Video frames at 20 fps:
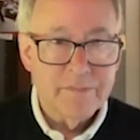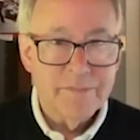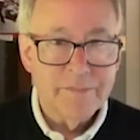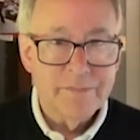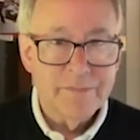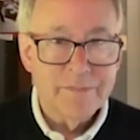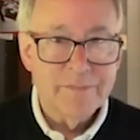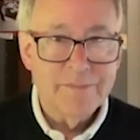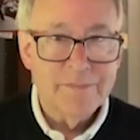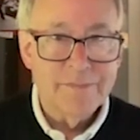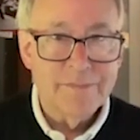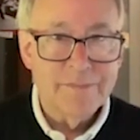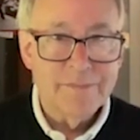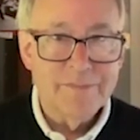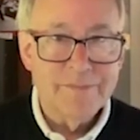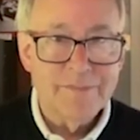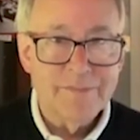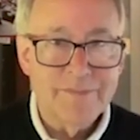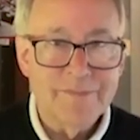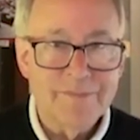
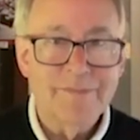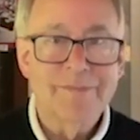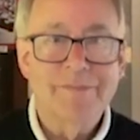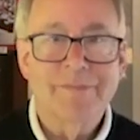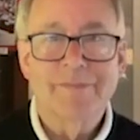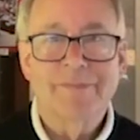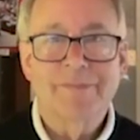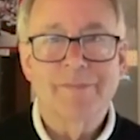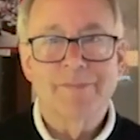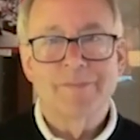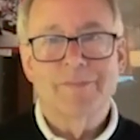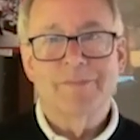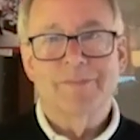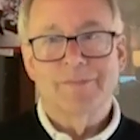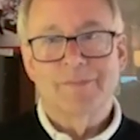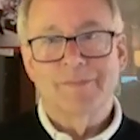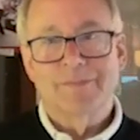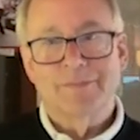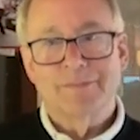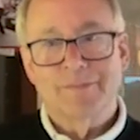
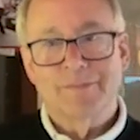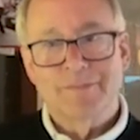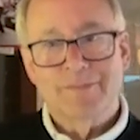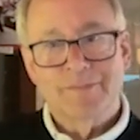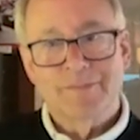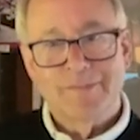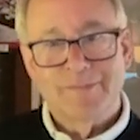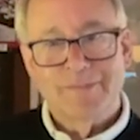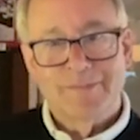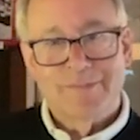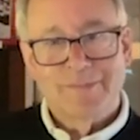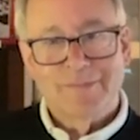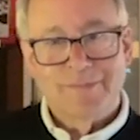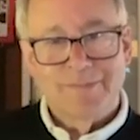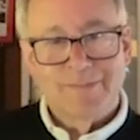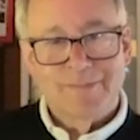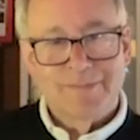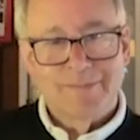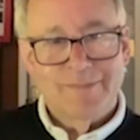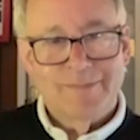
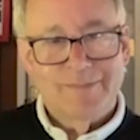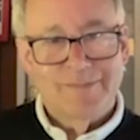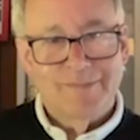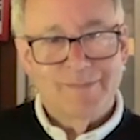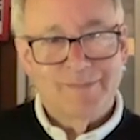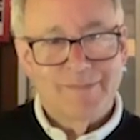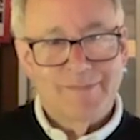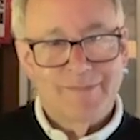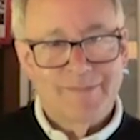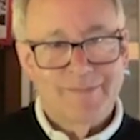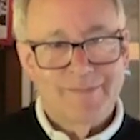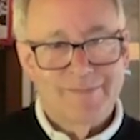(silent)